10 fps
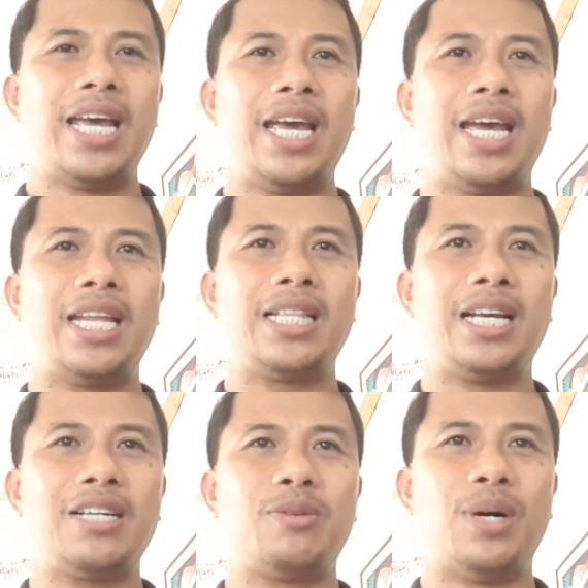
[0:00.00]

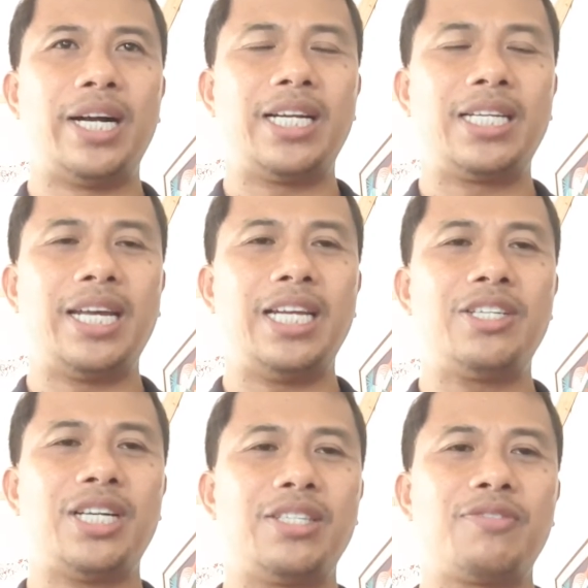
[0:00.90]
and acquired
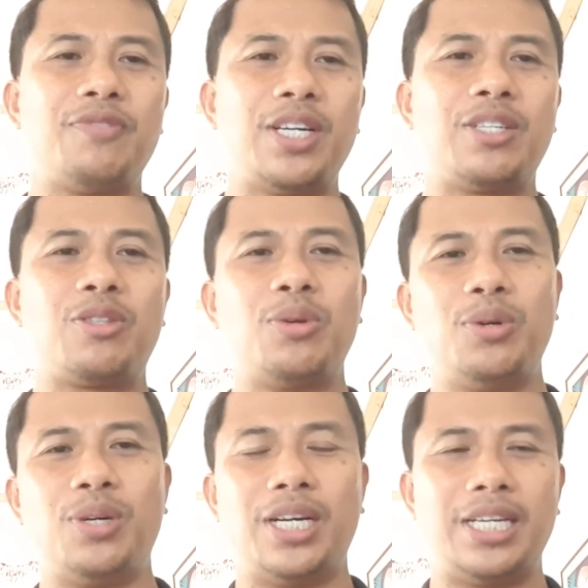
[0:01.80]
and transferred
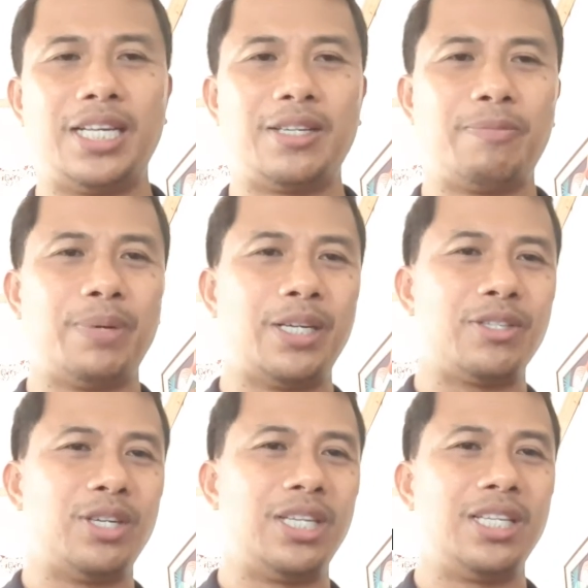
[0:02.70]
to another
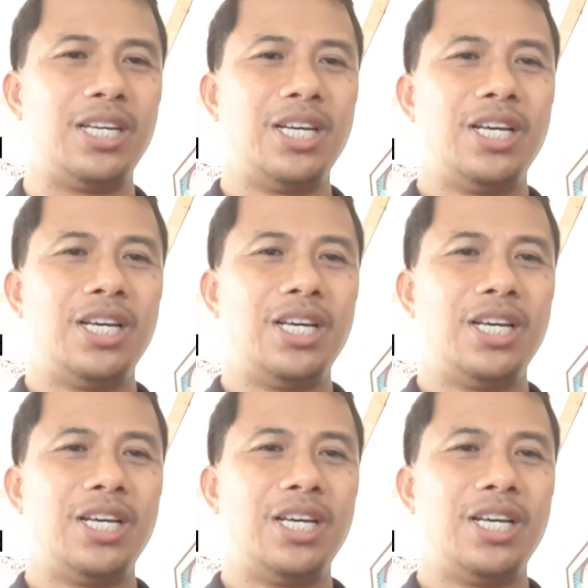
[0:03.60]
person.